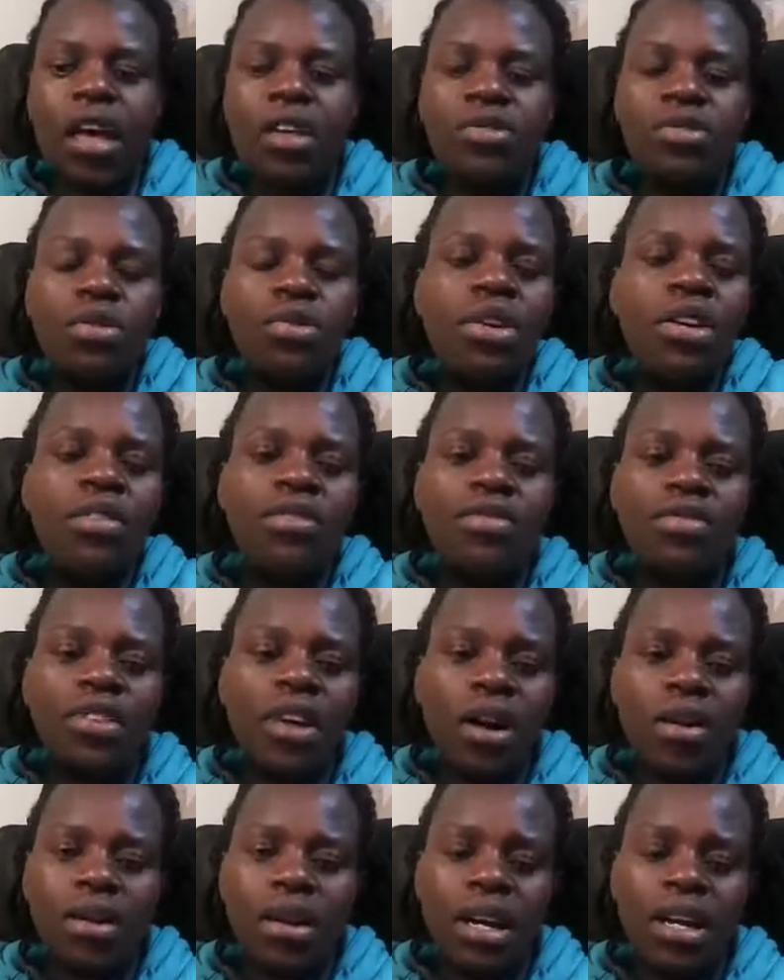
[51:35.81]
So if you
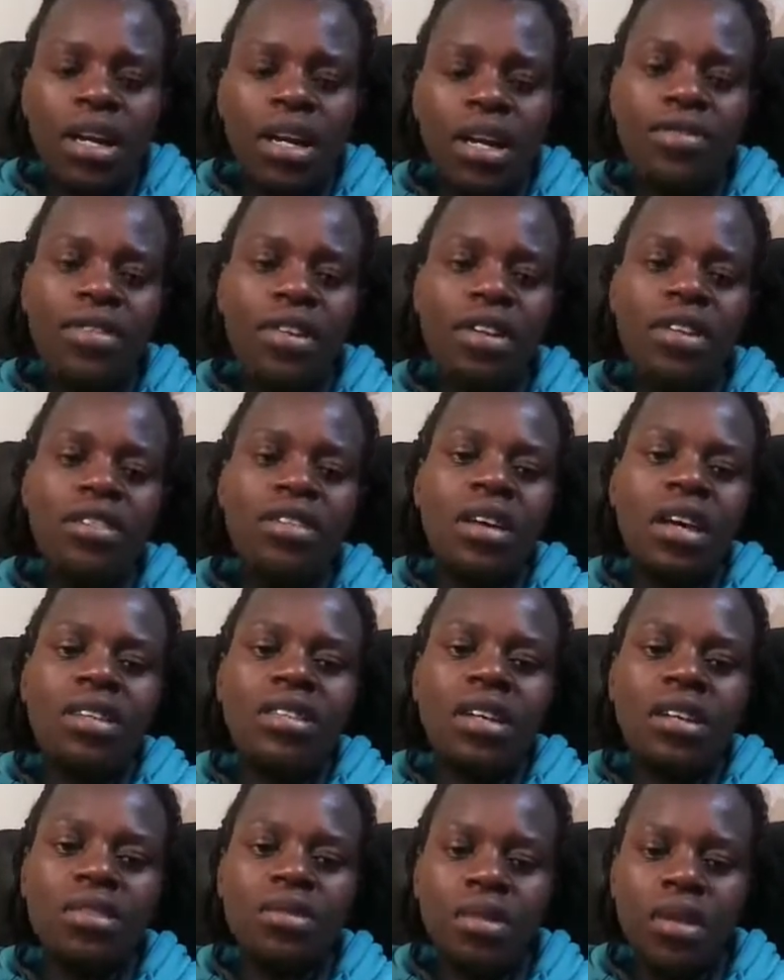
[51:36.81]
are already feeding your
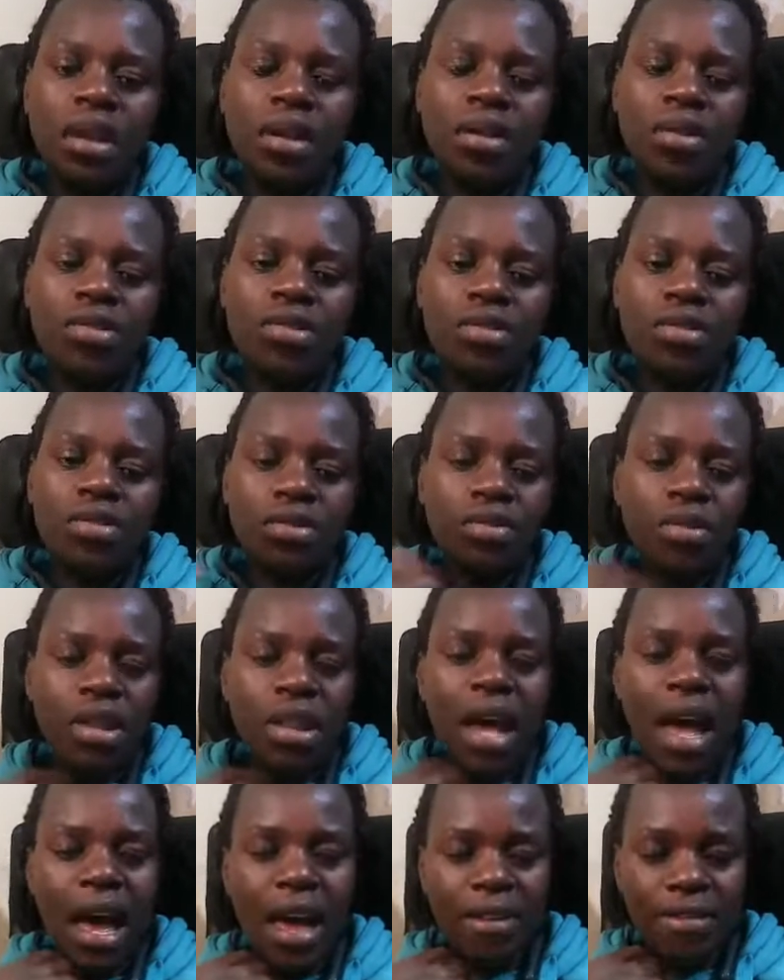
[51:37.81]
child with
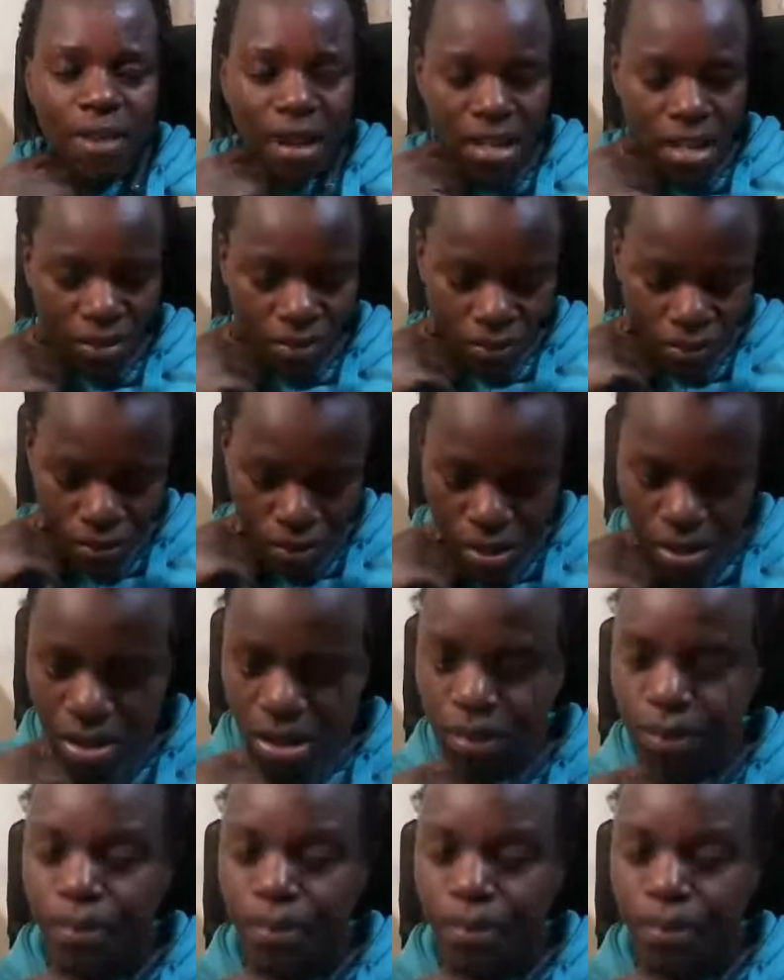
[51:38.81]
high fatty foods,